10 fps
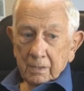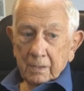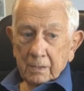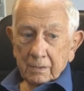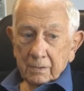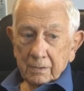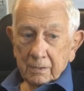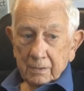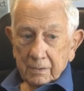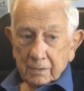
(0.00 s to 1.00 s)
and
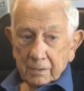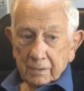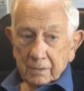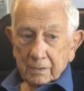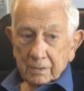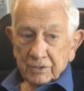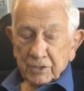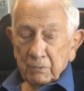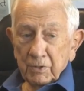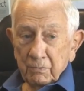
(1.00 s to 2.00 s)

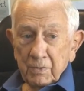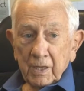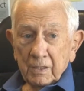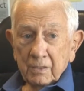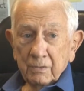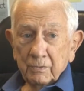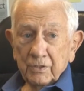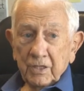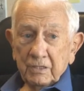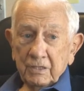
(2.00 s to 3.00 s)
some of the men, what
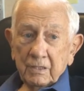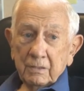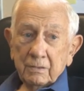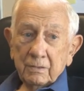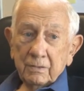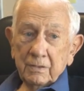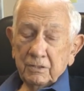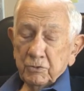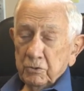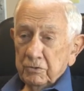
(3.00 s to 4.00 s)
they did, they
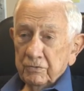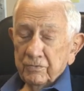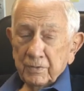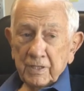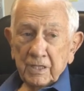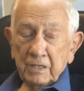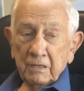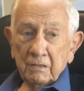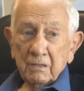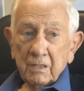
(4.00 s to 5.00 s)
should have, what they did,